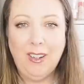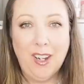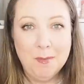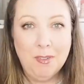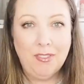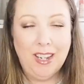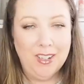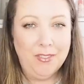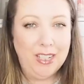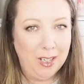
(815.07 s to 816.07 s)
I'm a
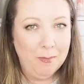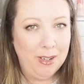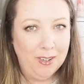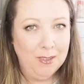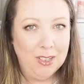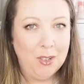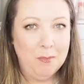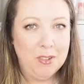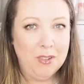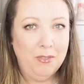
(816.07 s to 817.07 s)
fan of an L mirror when it
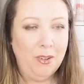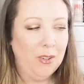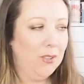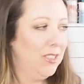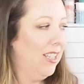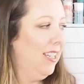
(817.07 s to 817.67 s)
comes to photos,